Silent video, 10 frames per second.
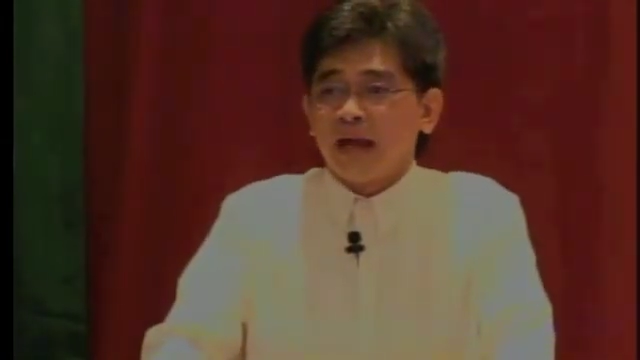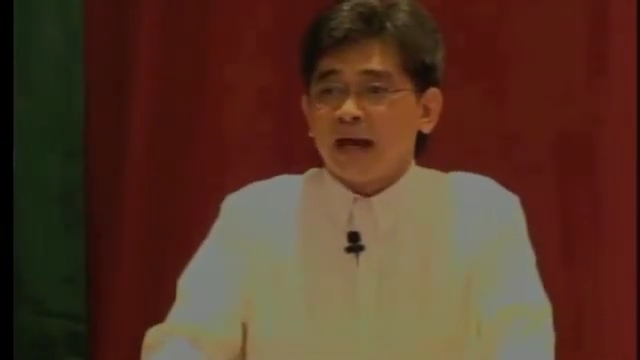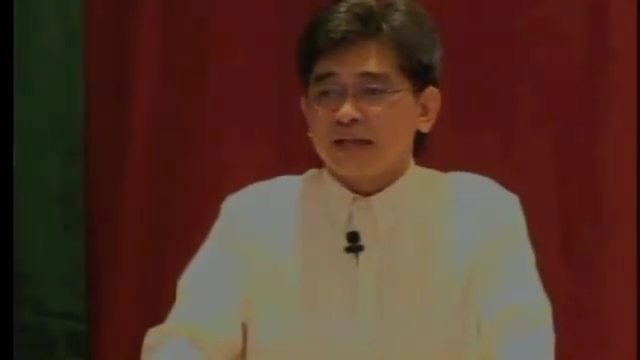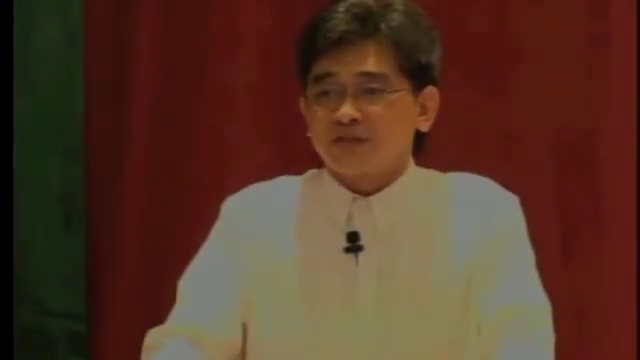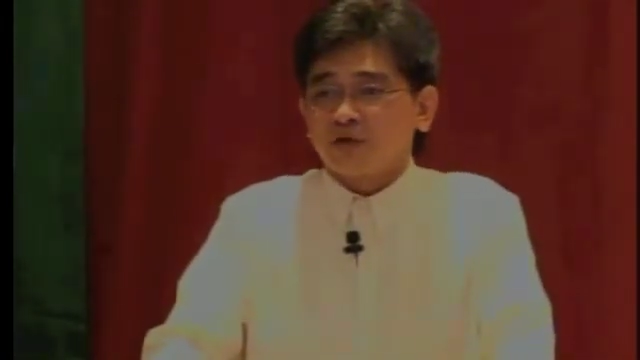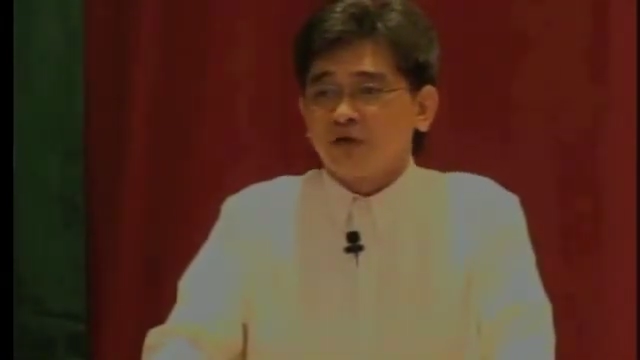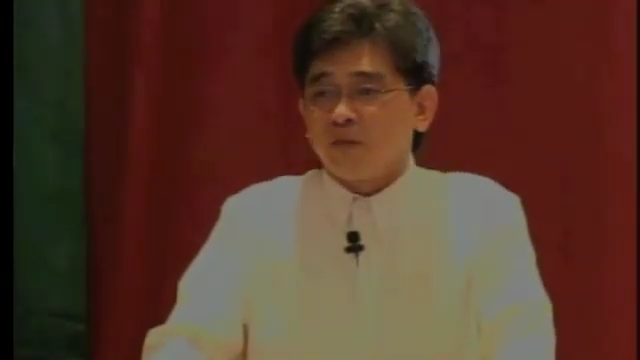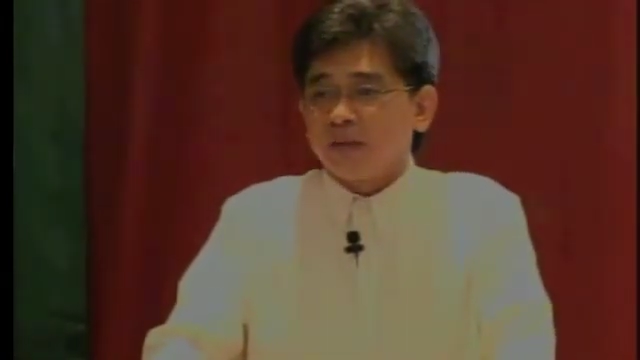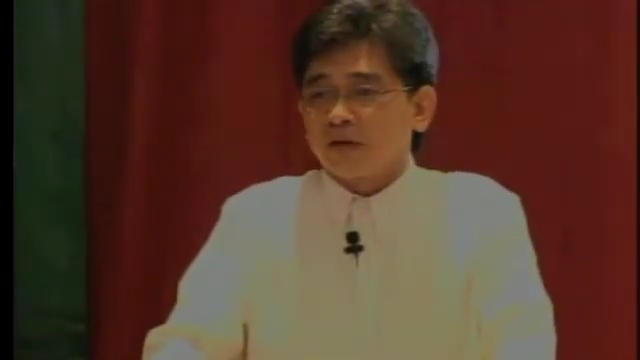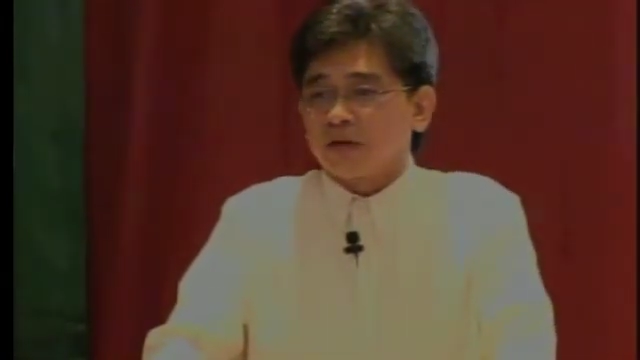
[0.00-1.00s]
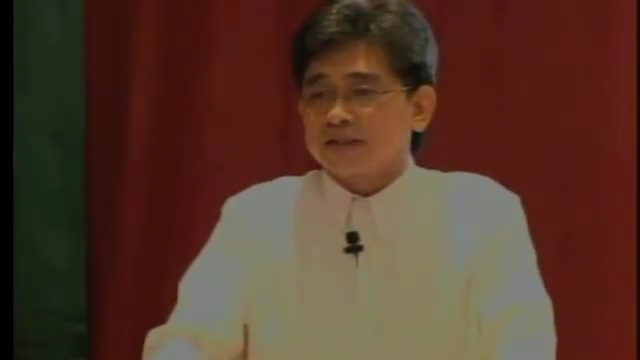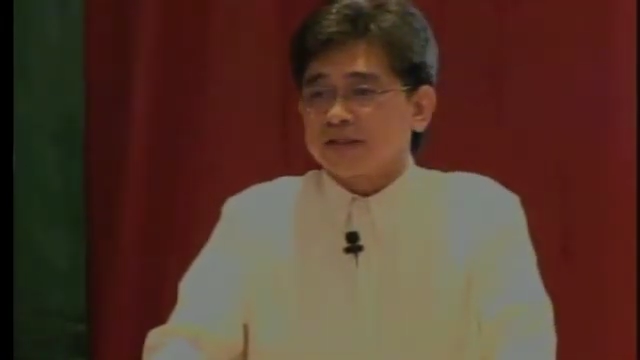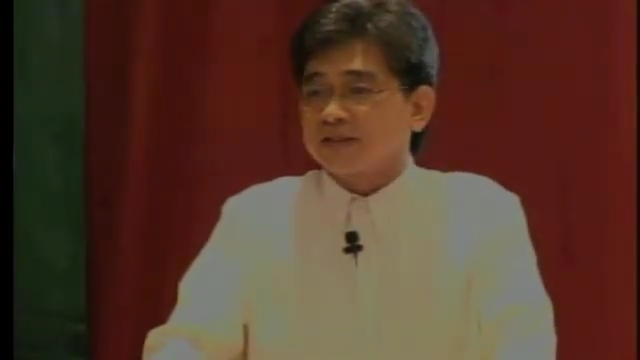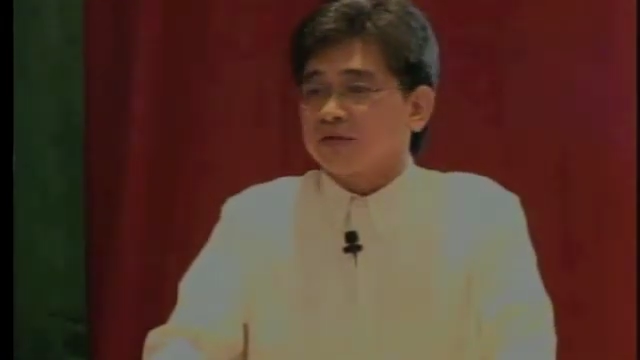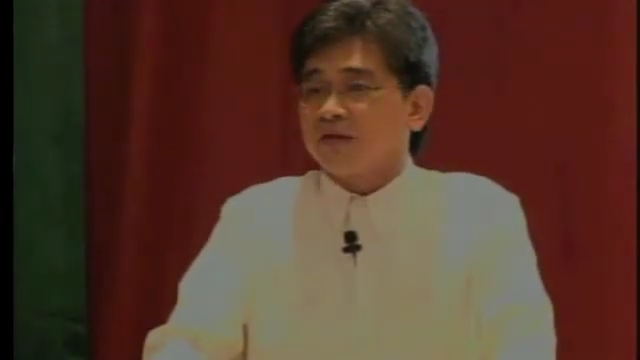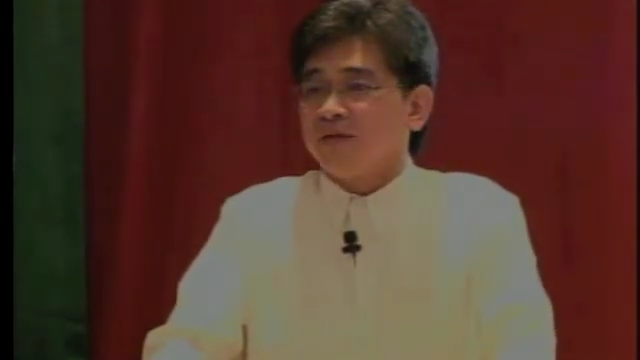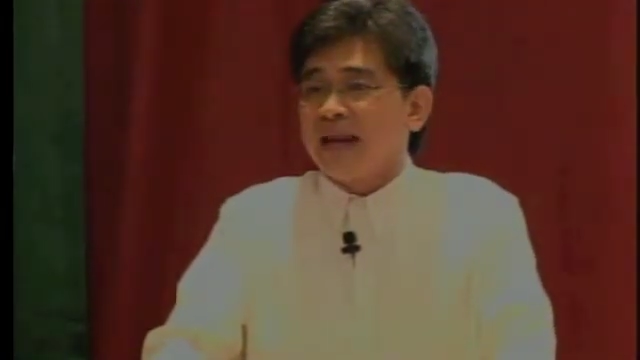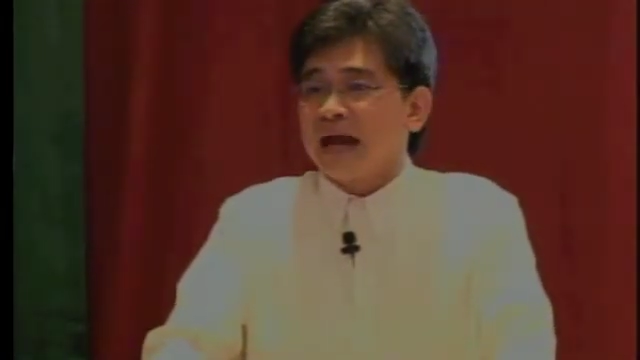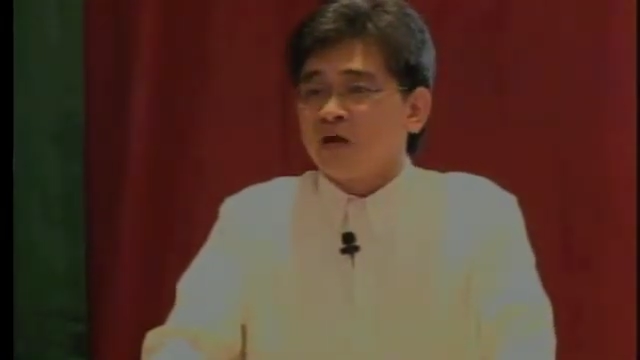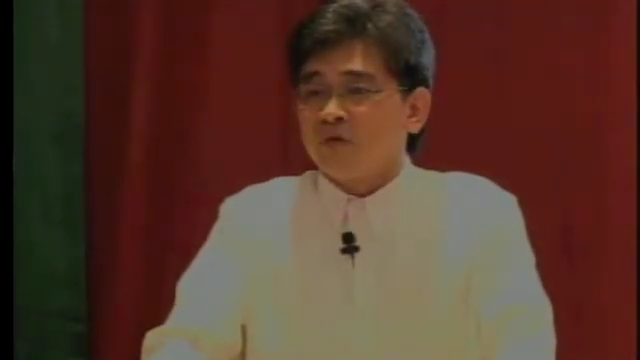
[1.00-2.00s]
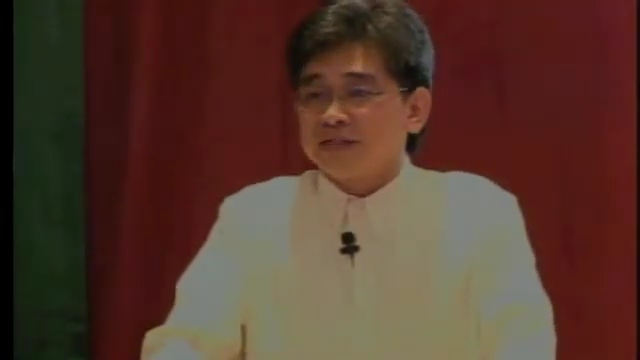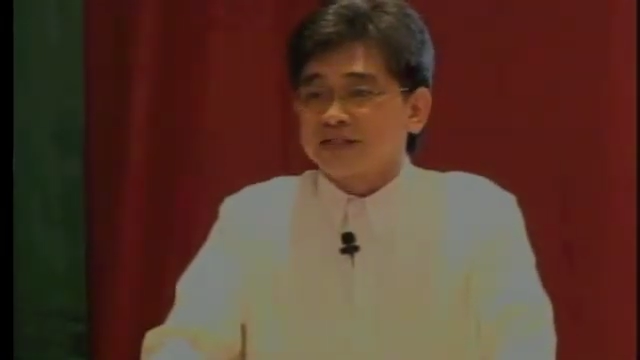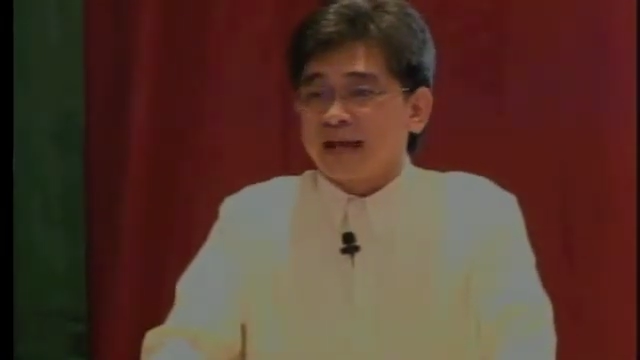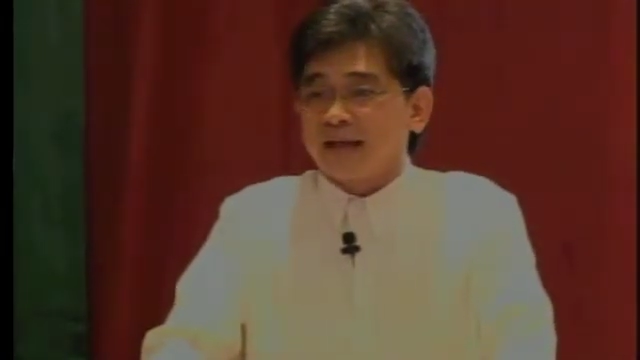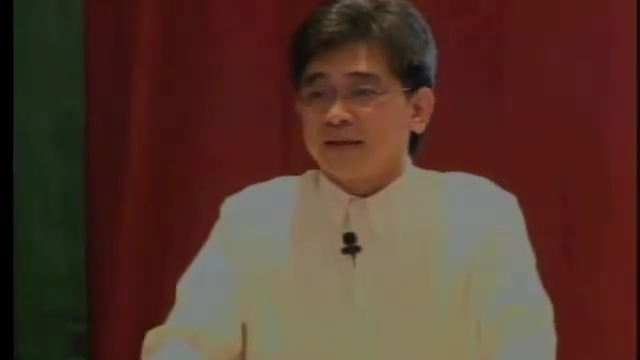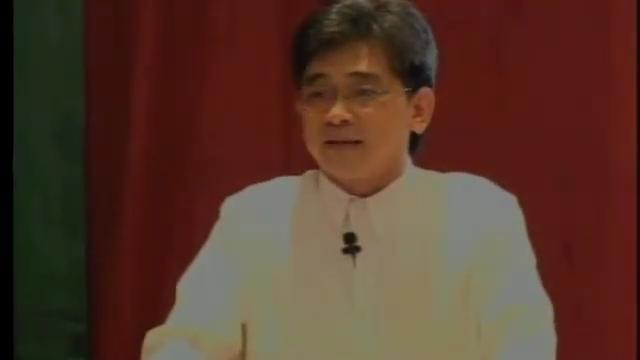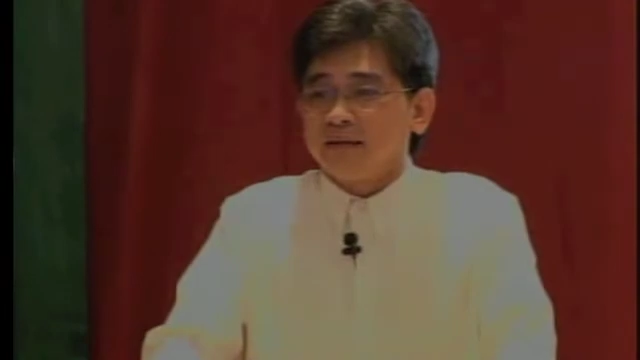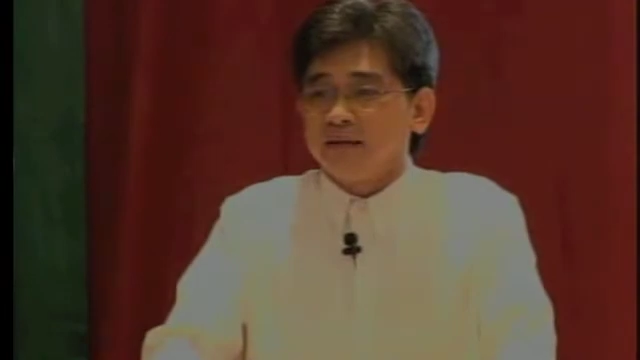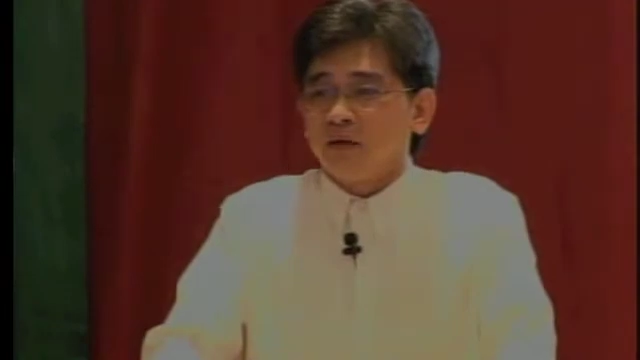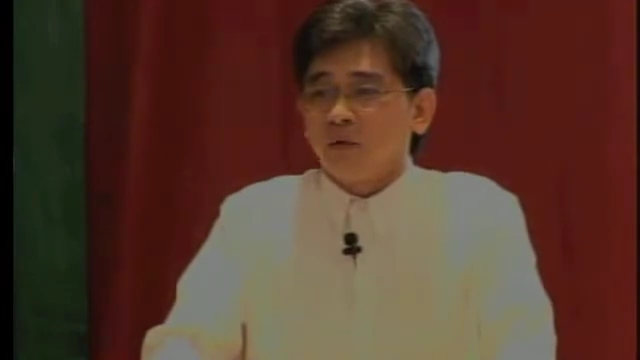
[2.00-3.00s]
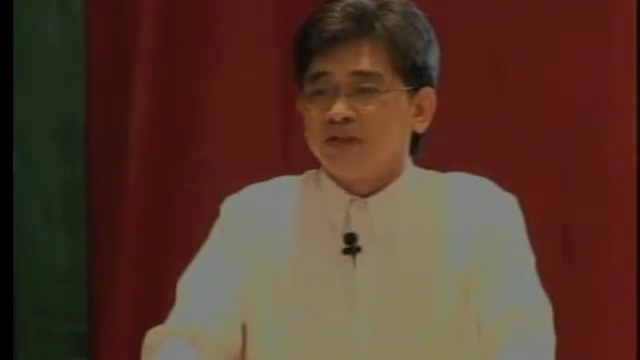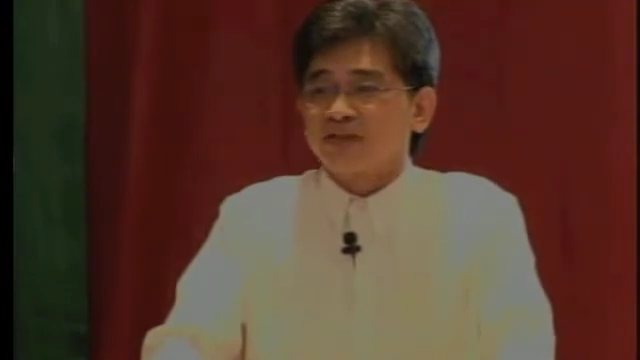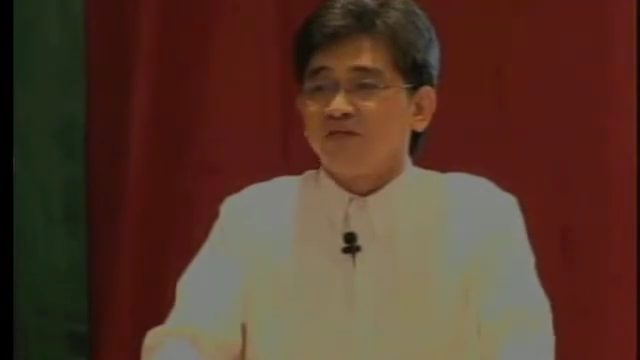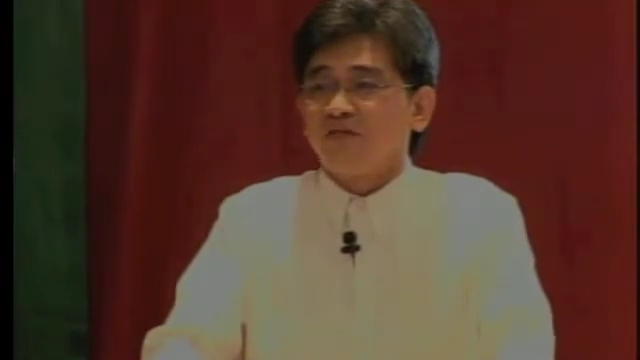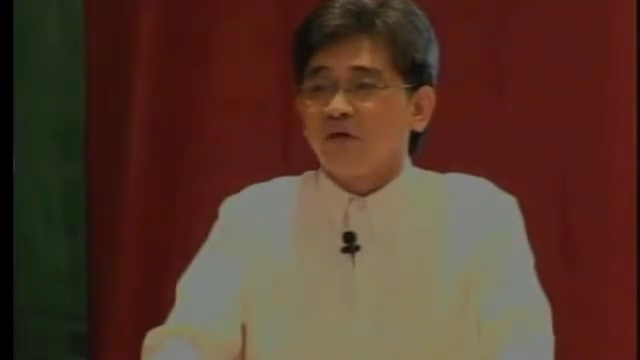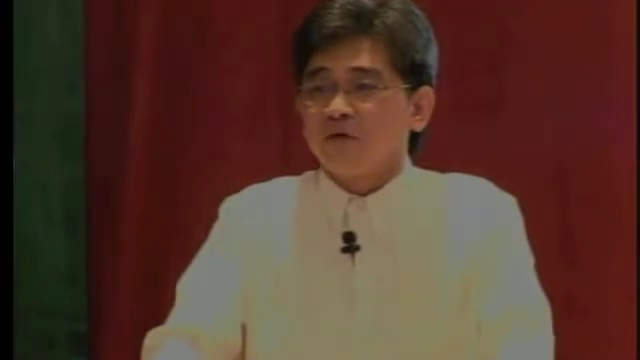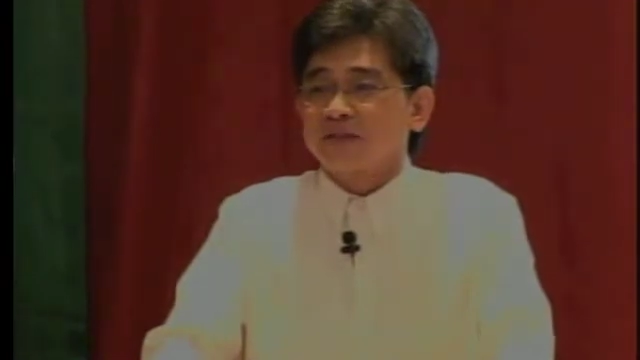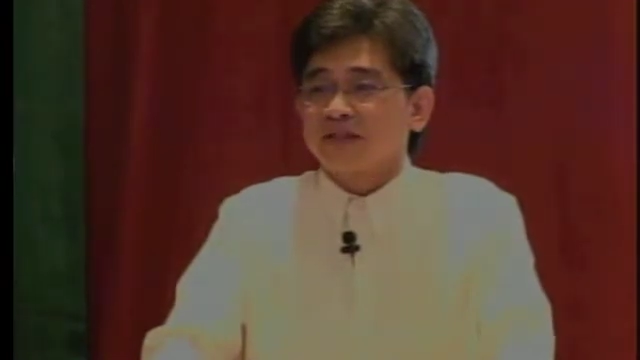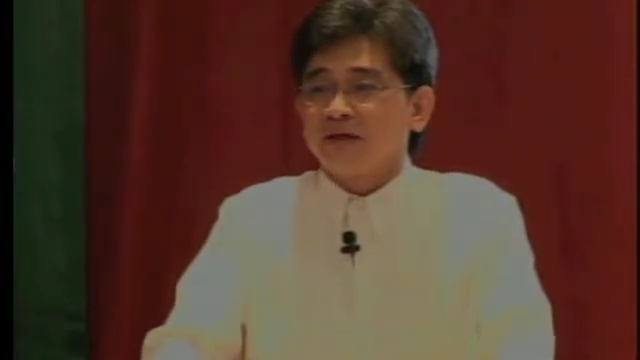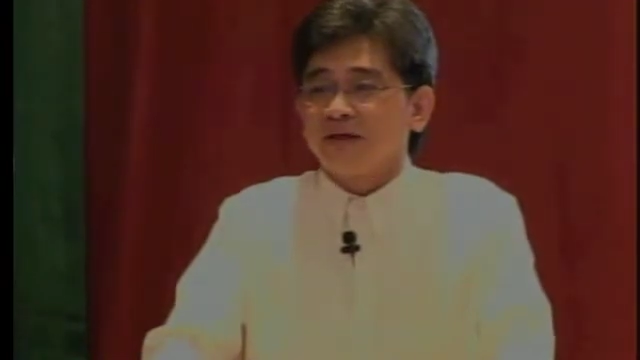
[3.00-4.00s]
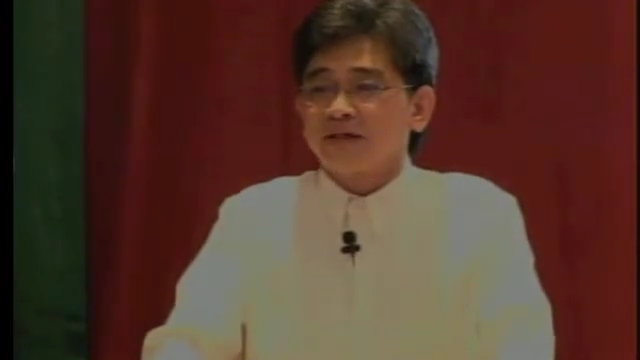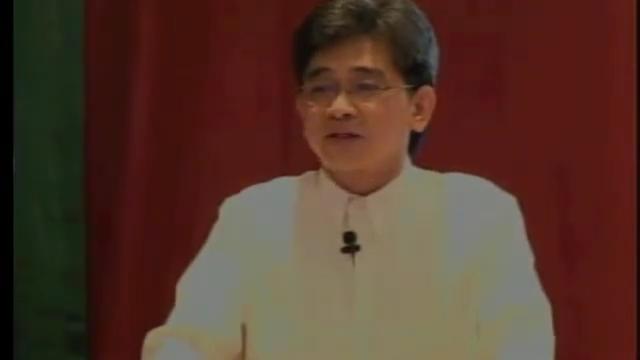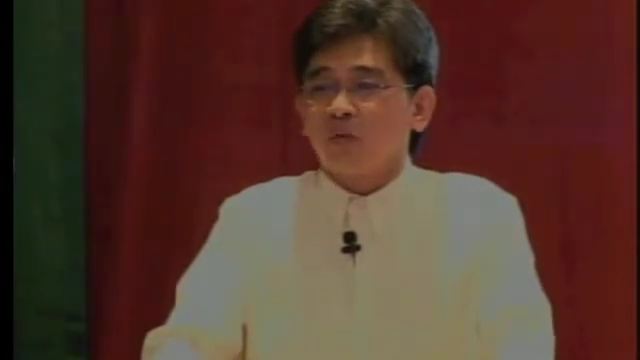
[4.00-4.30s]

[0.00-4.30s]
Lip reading: Astronomic causes, or the Milankovitch cycle, which involves the Earth's